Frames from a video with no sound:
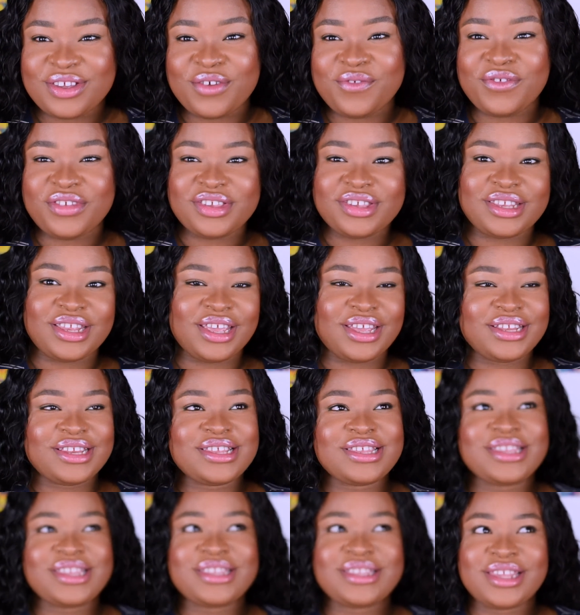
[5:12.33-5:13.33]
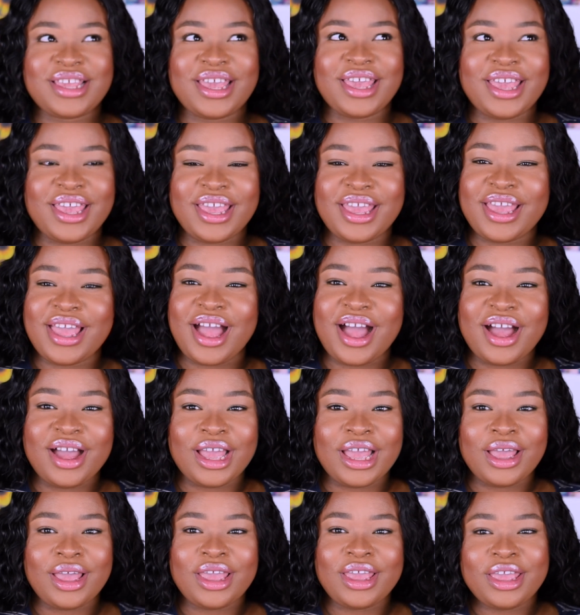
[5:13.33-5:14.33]
Obviously this is a
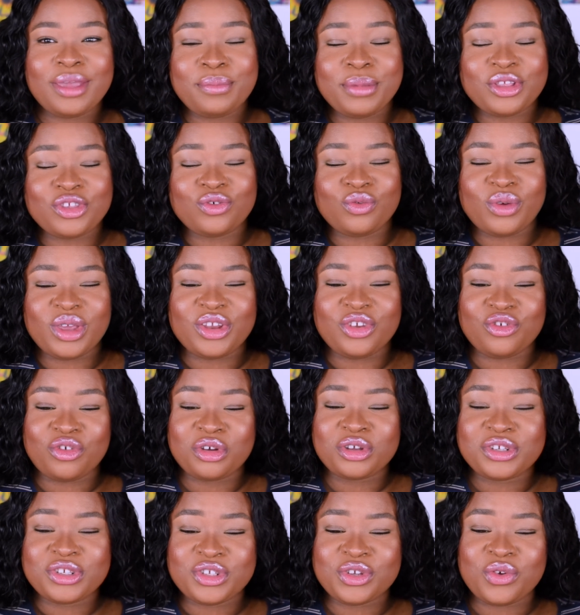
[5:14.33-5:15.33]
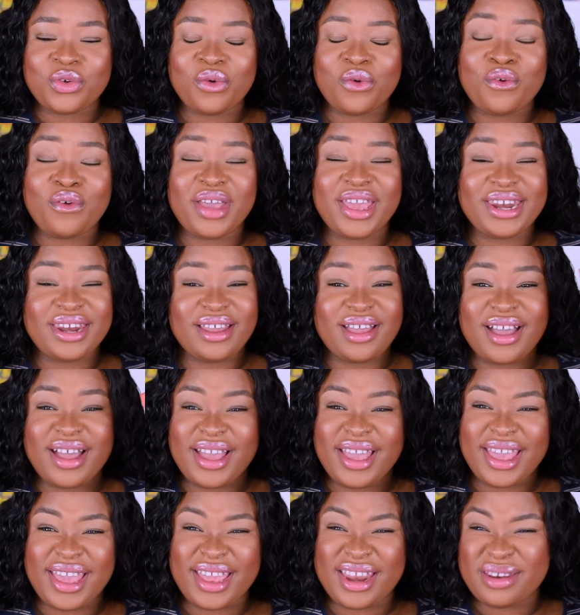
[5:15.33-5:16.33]
in between drugstore and
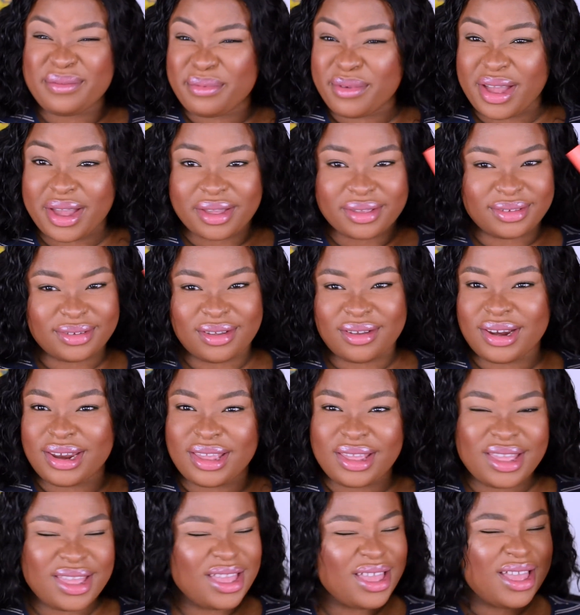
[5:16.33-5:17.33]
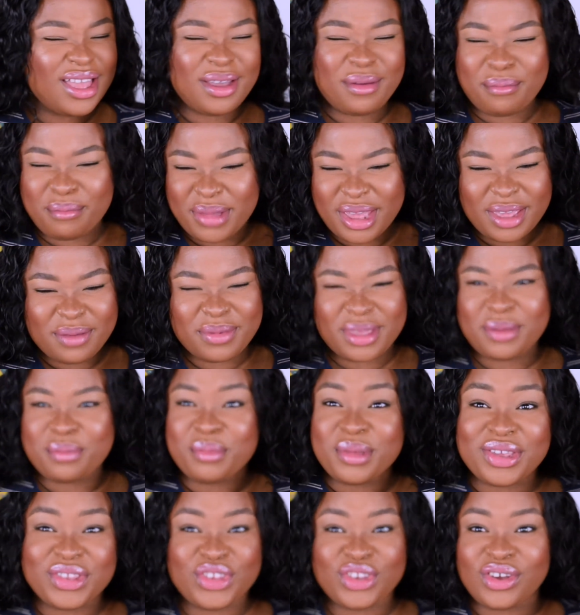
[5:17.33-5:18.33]
high hand, well, I can call it maybe
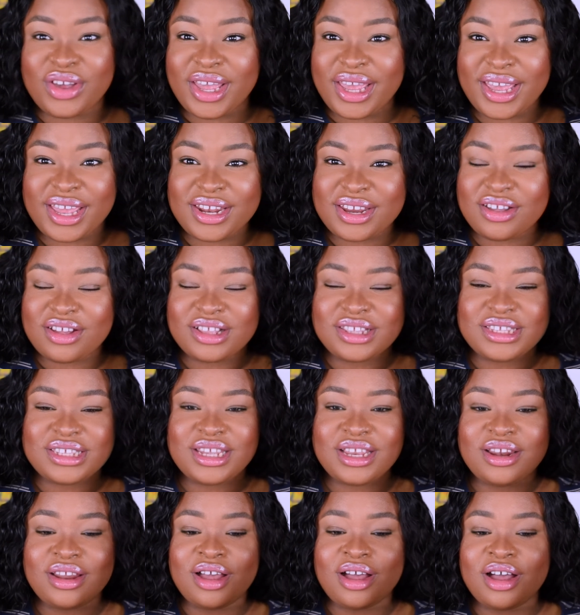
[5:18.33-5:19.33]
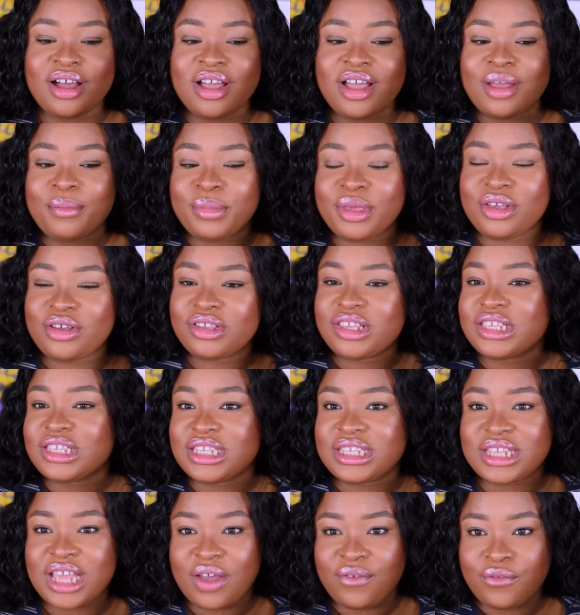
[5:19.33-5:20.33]
medium hand concealer, because it
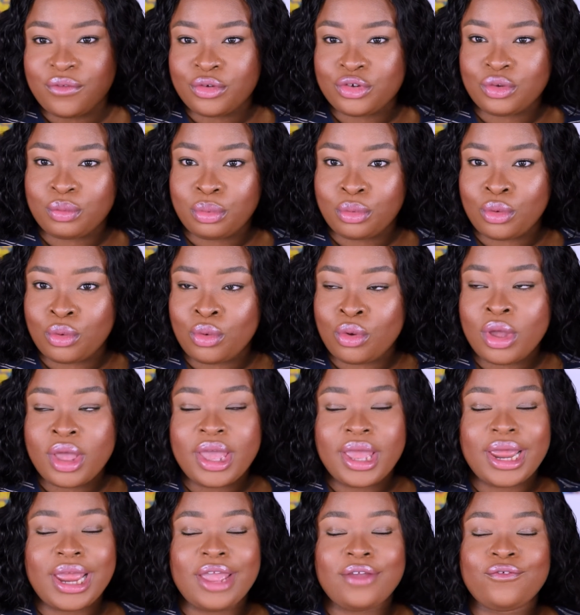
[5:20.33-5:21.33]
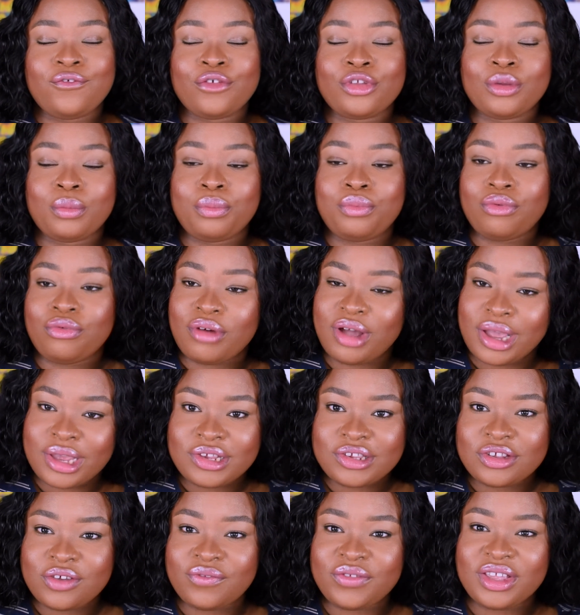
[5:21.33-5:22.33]
is affordable, and for the
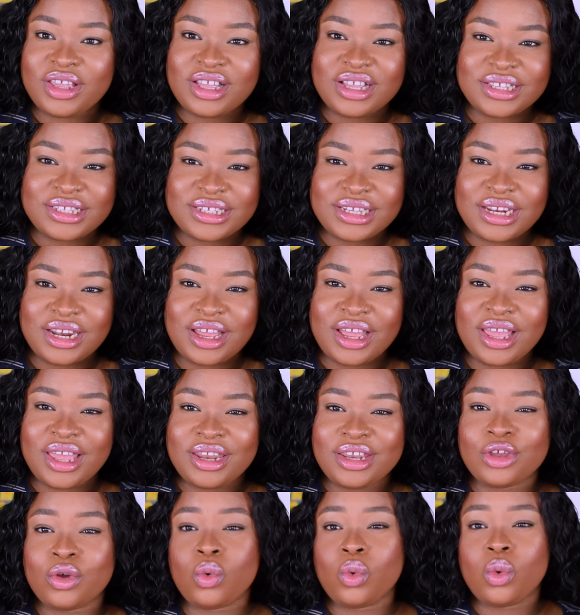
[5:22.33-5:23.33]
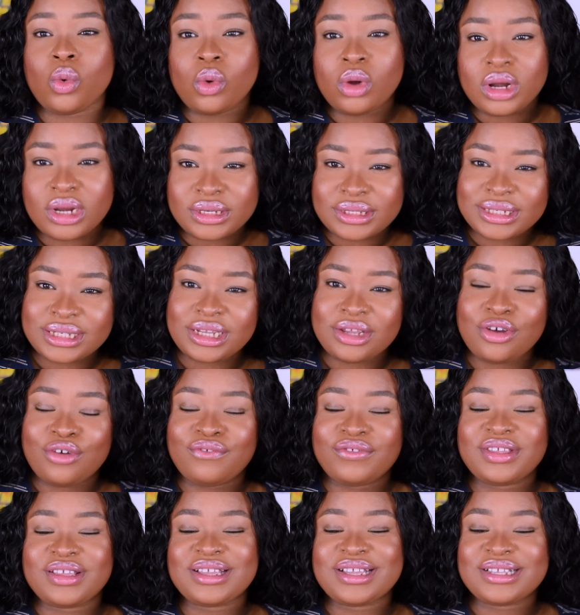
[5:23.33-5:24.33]
price of the concealer and the quality
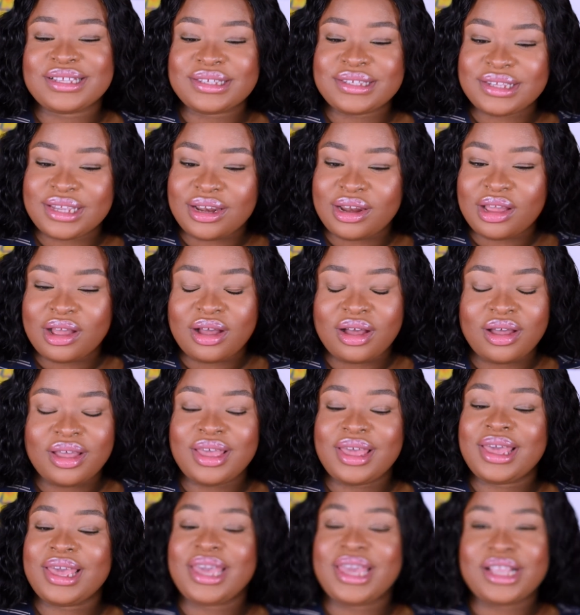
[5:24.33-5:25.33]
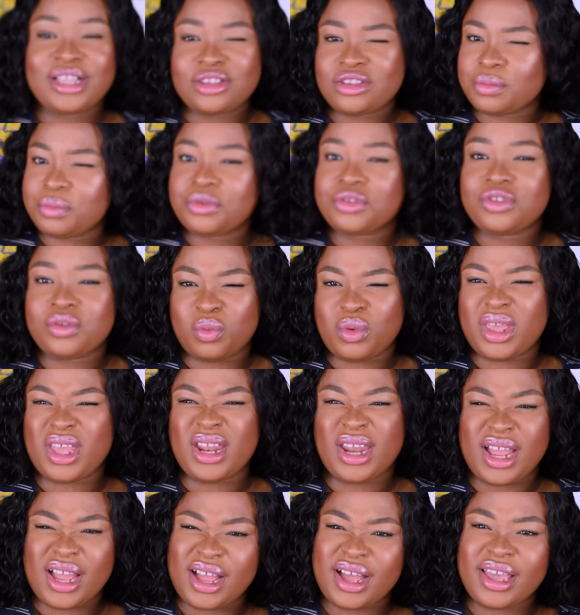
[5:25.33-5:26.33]
of the concealer, it's supposed to be
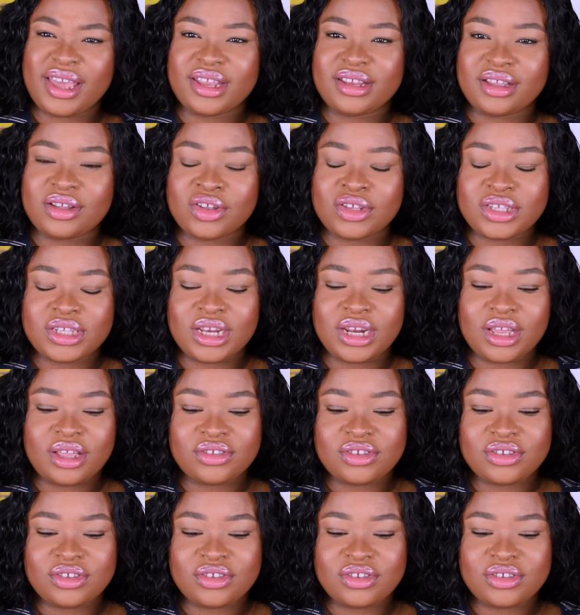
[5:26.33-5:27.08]
an high end concealer.